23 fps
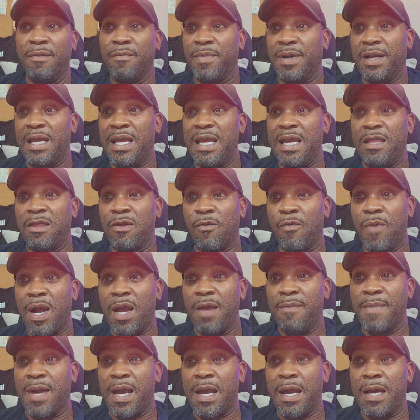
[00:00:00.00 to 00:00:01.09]
But either
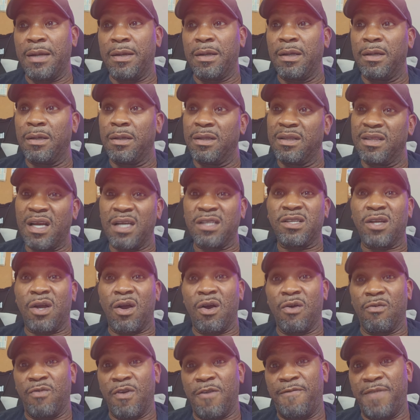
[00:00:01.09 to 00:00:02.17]
way, man, that's a
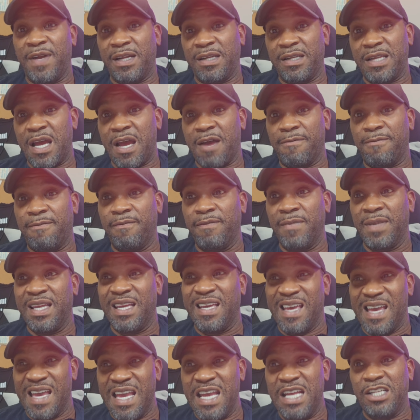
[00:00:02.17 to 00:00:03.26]
horrific death.
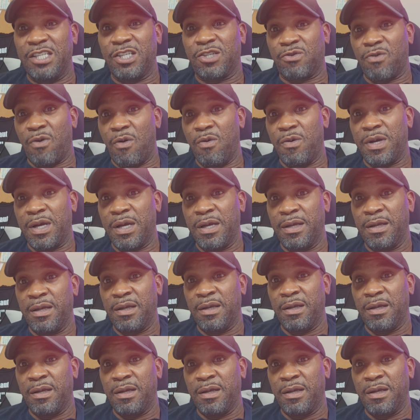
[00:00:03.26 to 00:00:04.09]
Heat stroke?